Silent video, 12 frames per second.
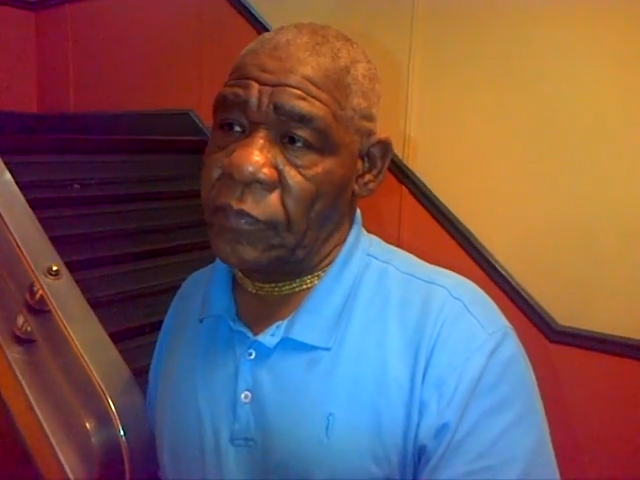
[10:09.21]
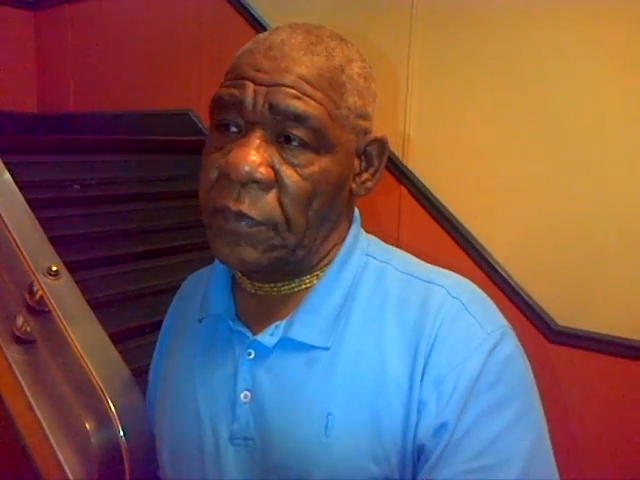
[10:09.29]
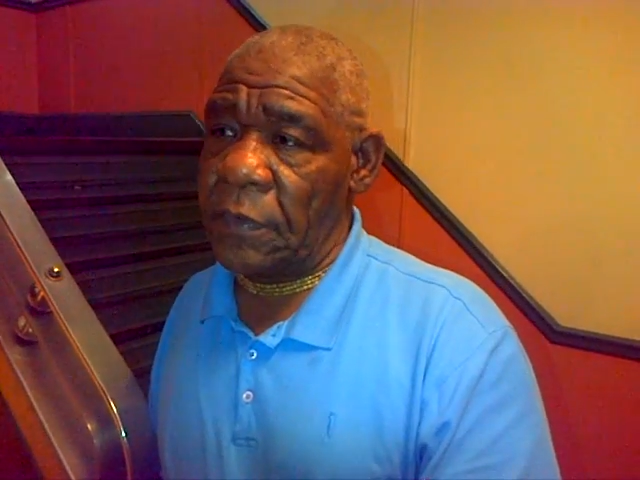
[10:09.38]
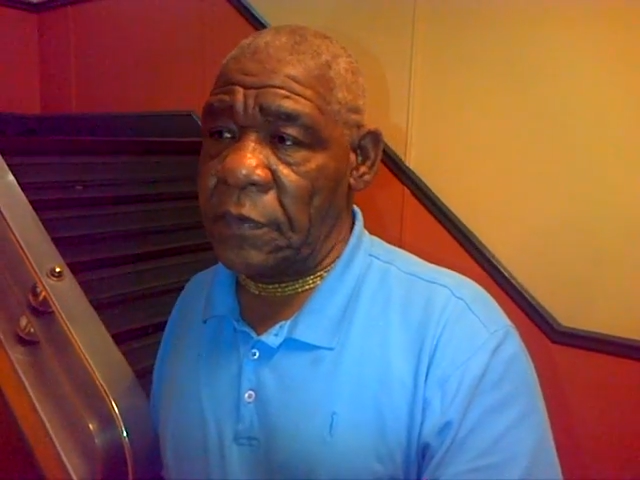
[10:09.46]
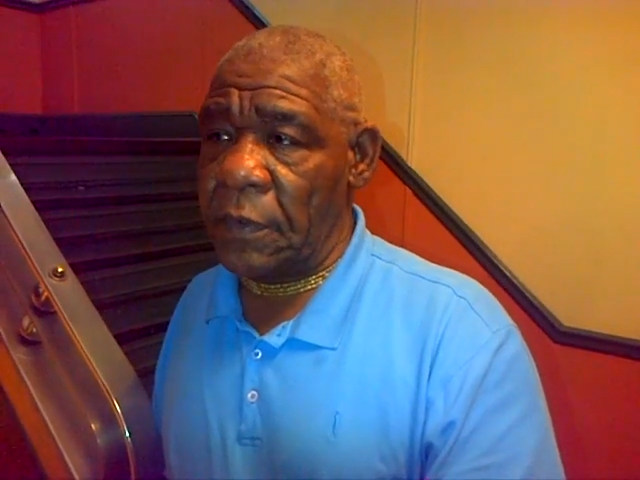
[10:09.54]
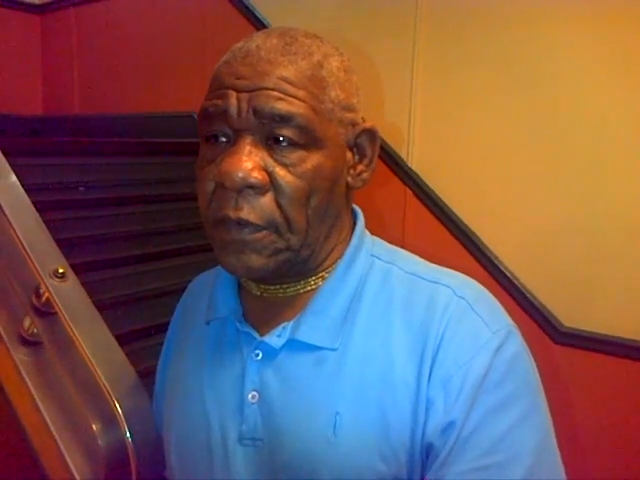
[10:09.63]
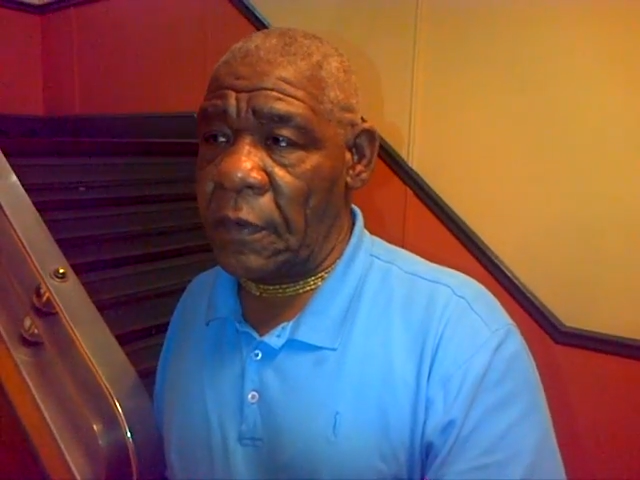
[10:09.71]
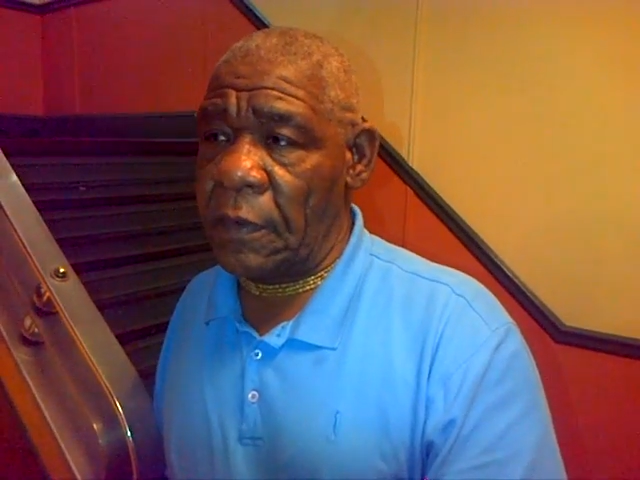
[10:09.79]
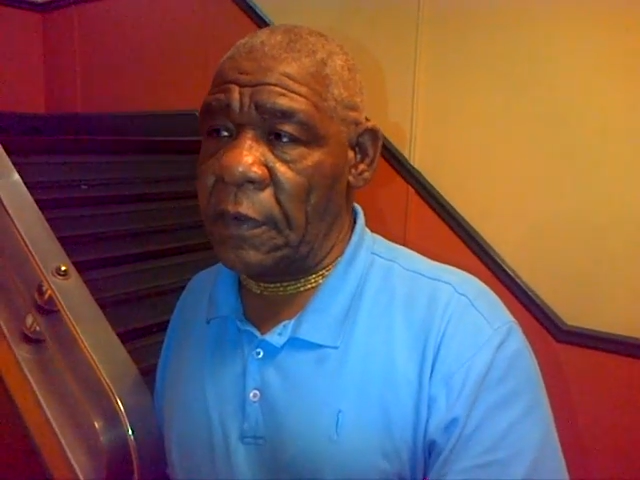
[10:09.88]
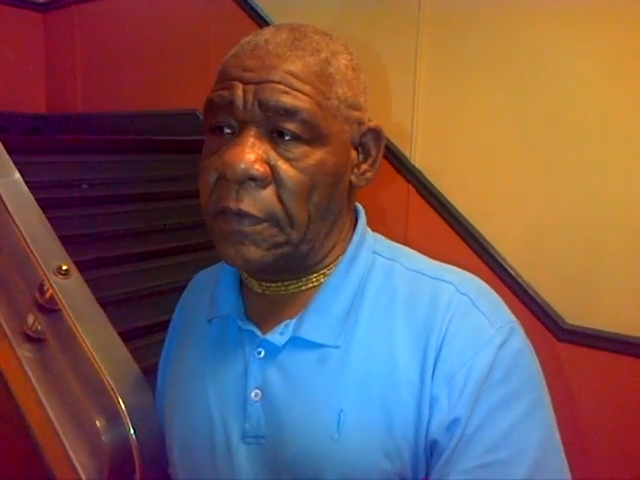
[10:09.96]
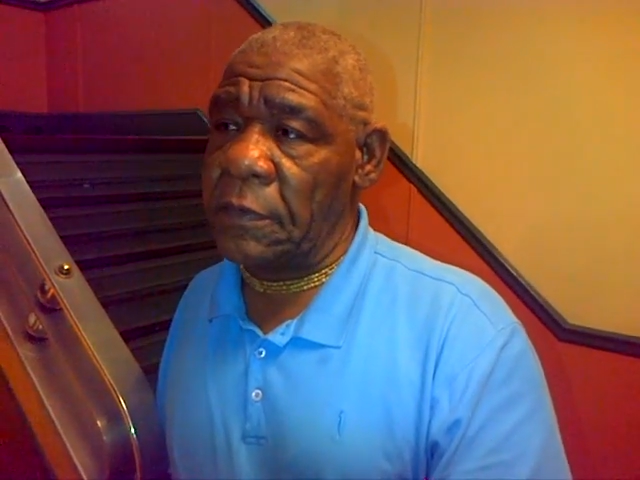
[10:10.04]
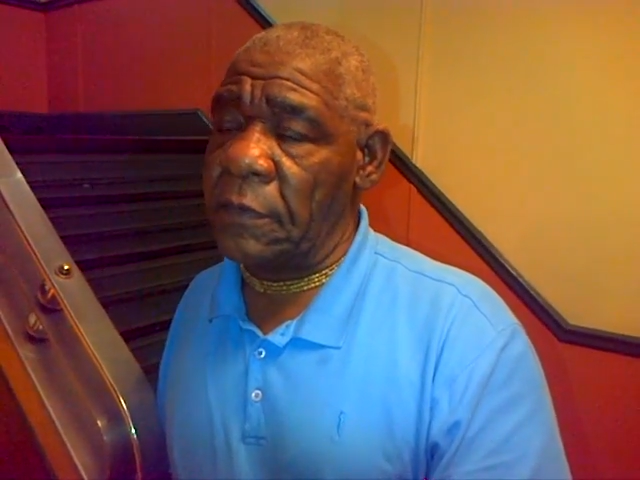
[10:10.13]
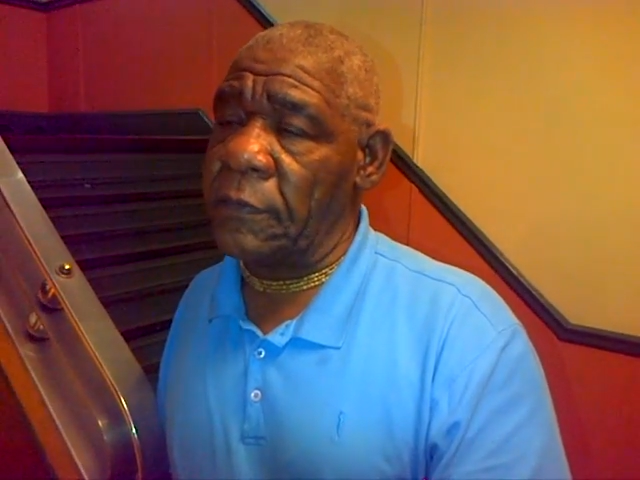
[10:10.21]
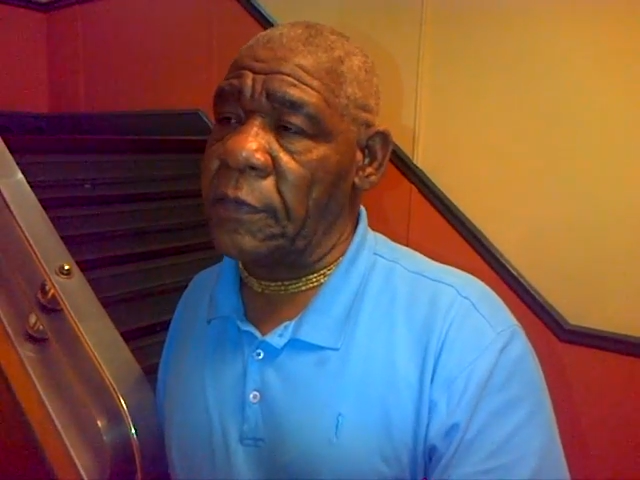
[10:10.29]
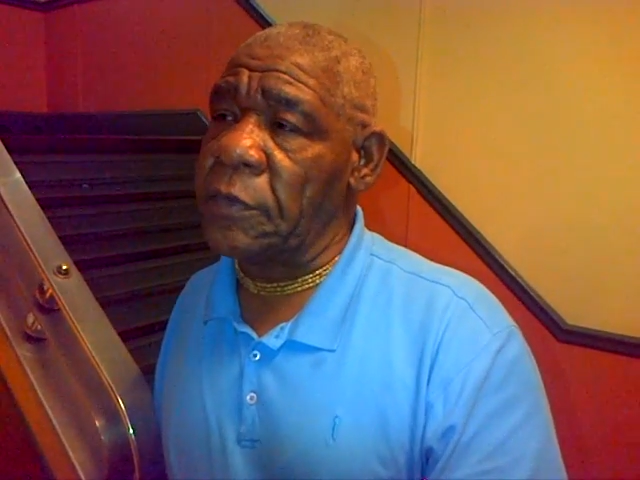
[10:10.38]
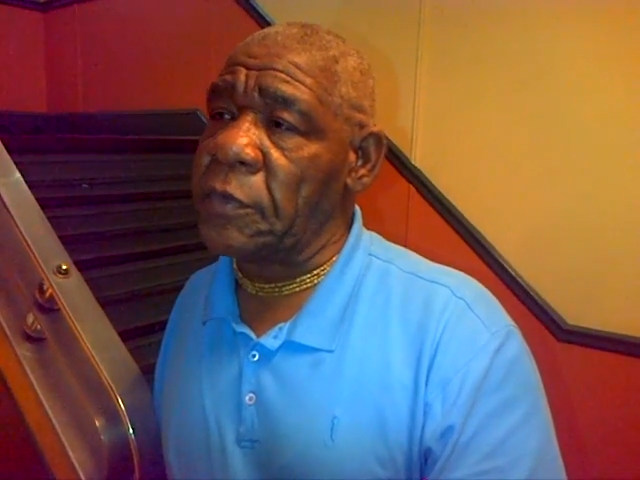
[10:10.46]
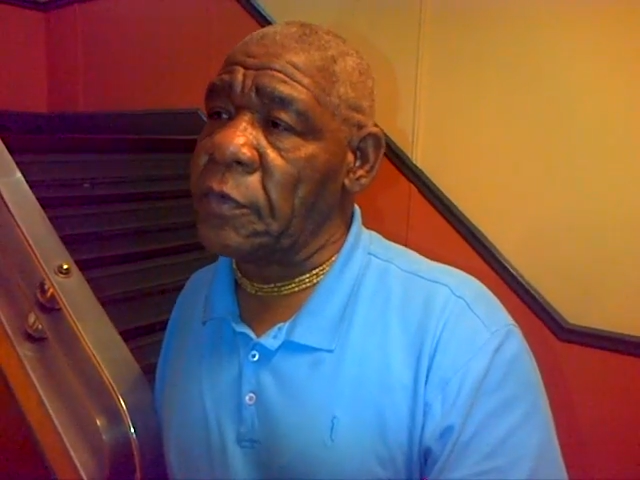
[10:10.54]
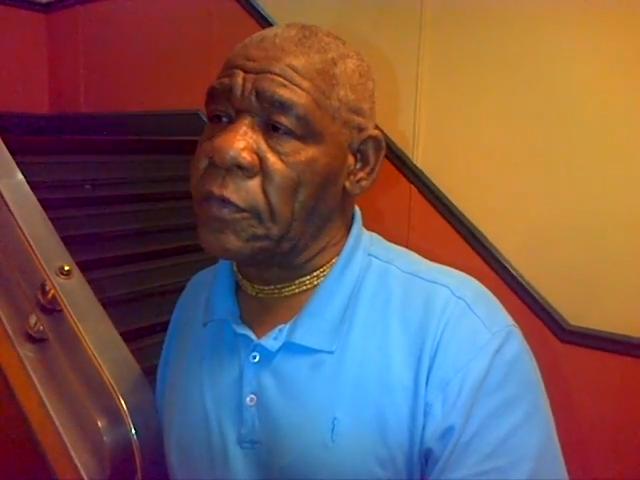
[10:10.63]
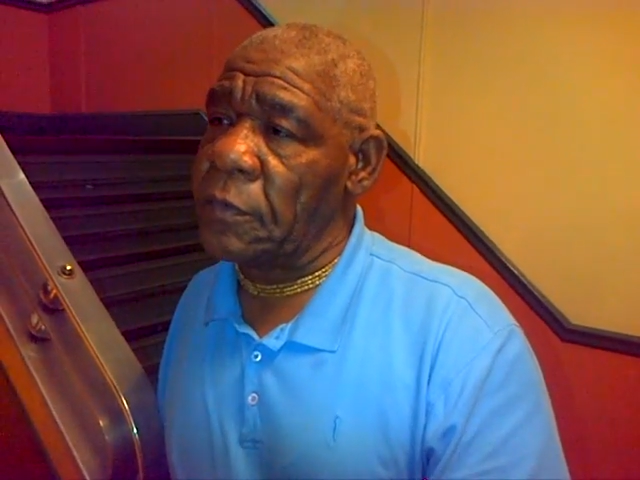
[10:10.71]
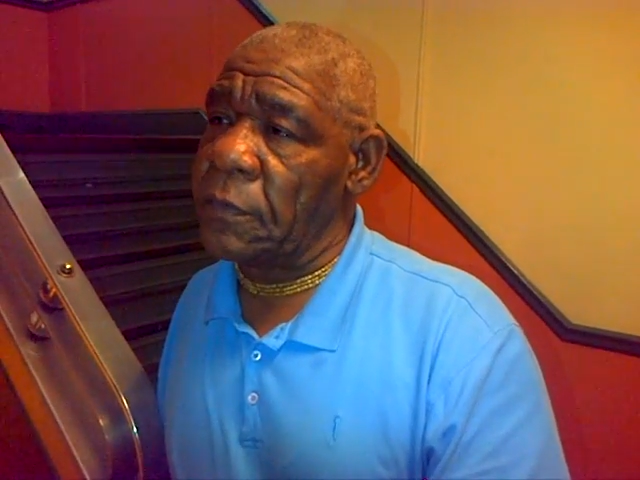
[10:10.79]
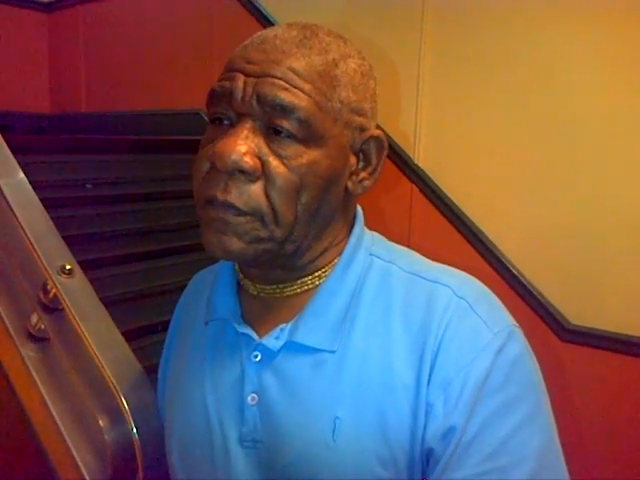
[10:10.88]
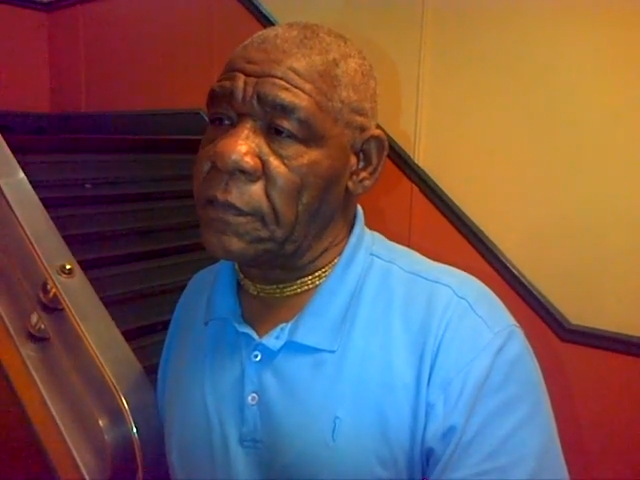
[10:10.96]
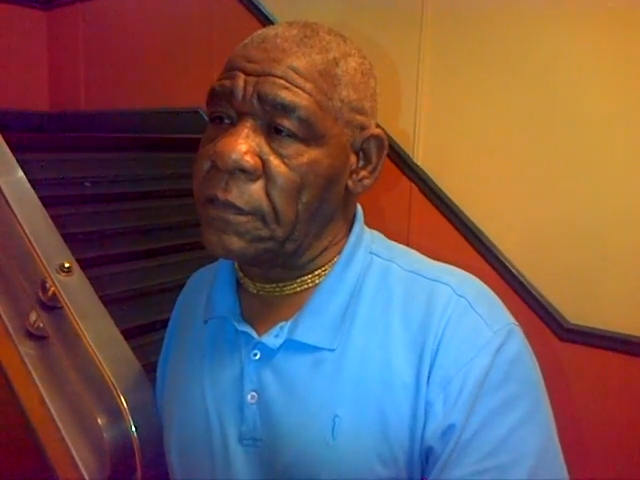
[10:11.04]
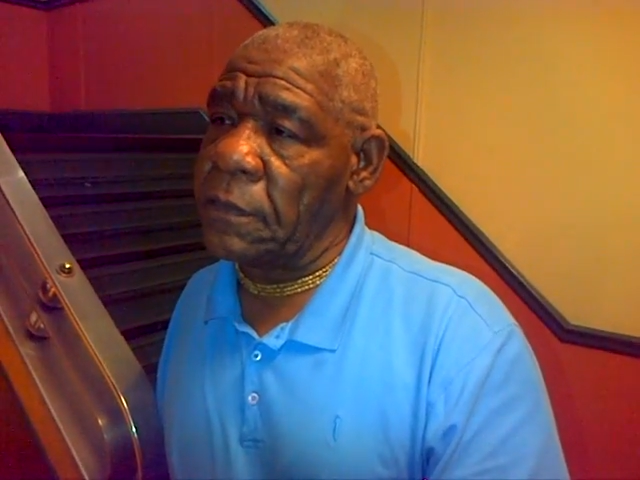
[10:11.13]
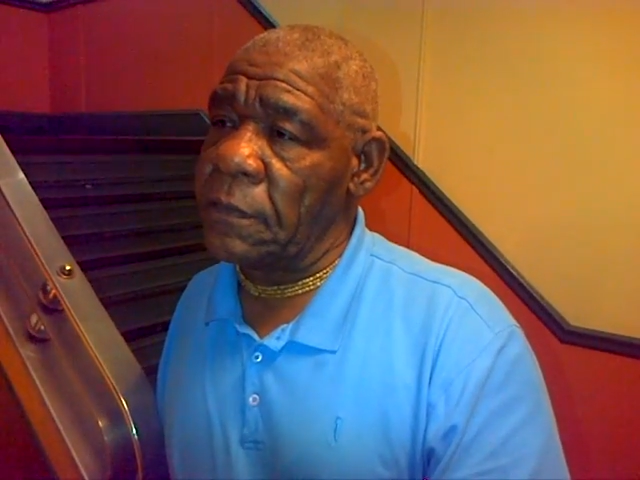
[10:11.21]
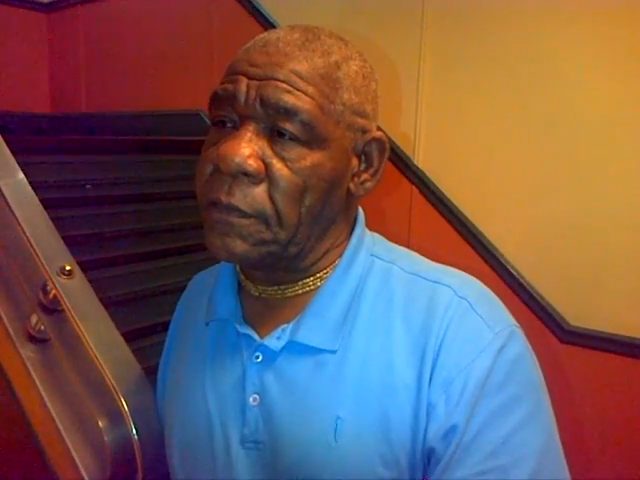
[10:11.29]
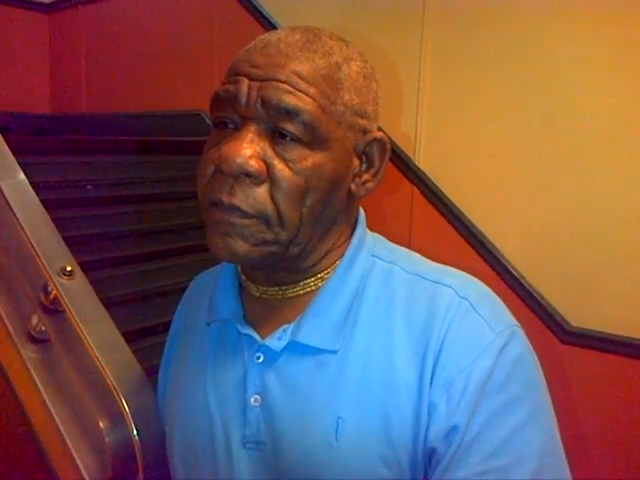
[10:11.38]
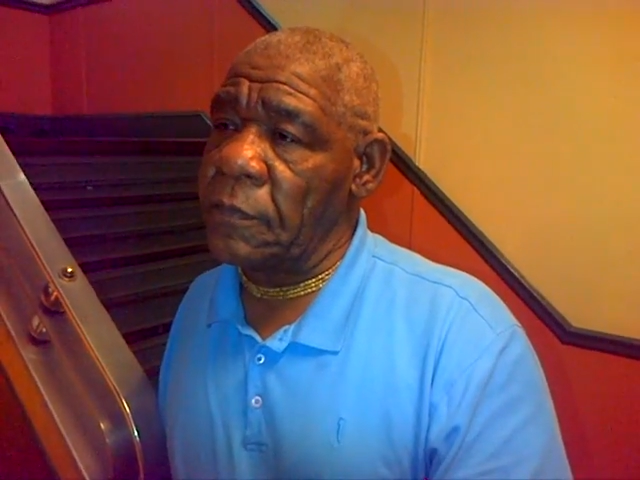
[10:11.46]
He's incarnation of Vishnu. Mm-hmm.